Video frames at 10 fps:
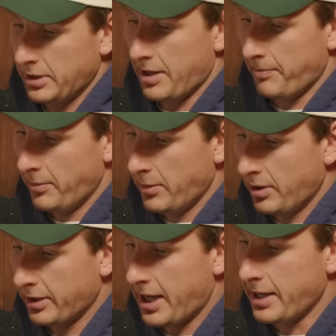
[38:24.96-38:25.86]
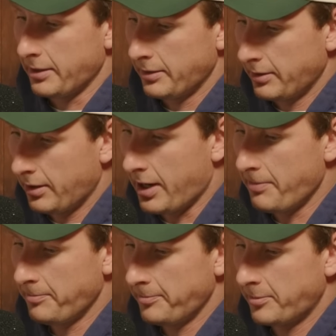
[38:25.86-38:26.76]
Yep. Okay. So All that'll
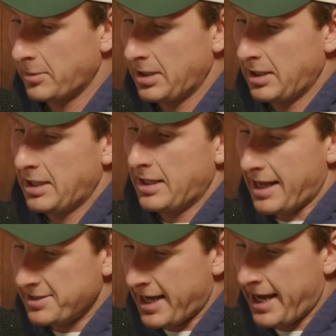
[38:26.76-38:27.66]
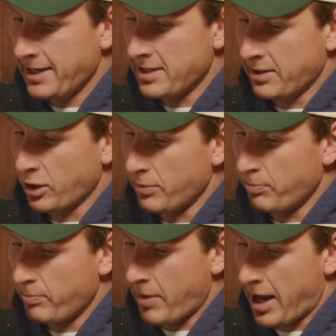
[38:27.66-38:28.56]
right. be the Saints. That's eight. Then you got
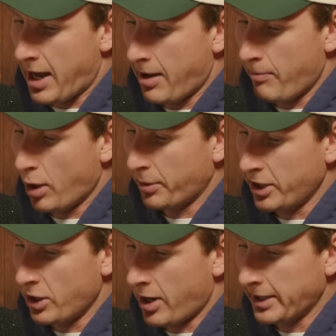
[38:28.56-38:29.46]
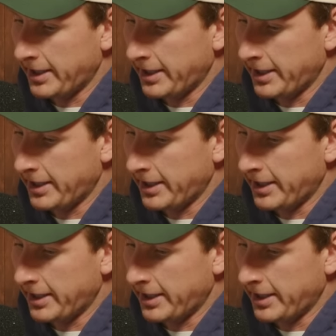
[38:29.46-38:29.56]
uh, Melbourne at nine